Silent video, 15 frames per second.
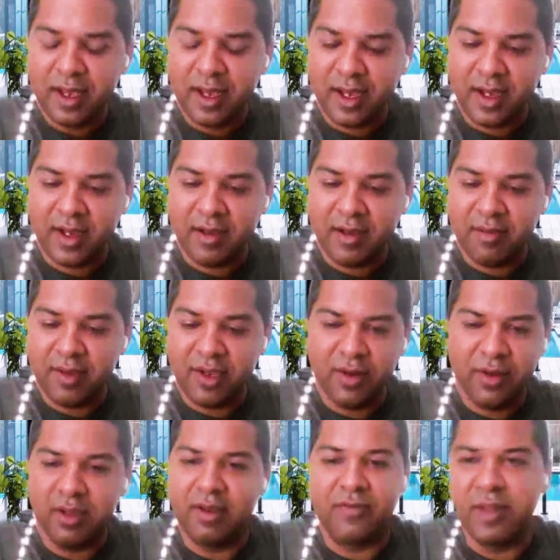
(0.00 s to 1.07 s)
uh, you
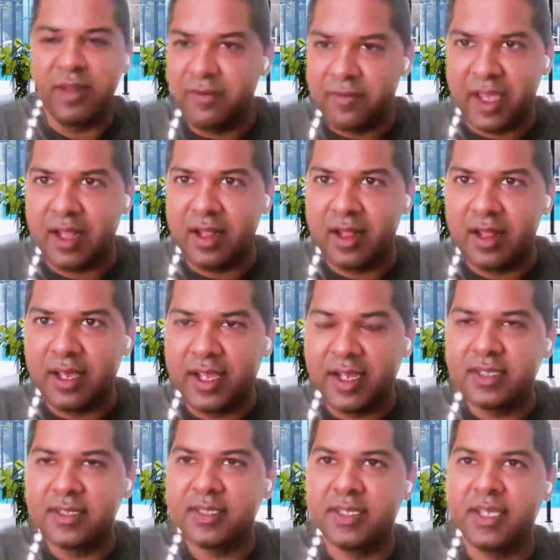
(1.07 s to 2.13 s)
know it will fail
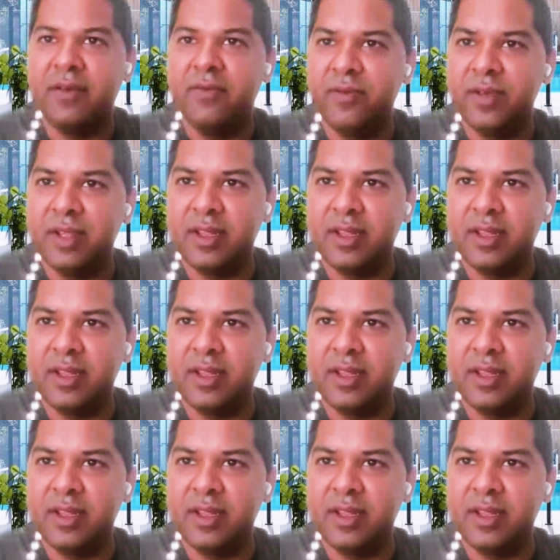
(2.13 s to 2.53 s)
and same yeah.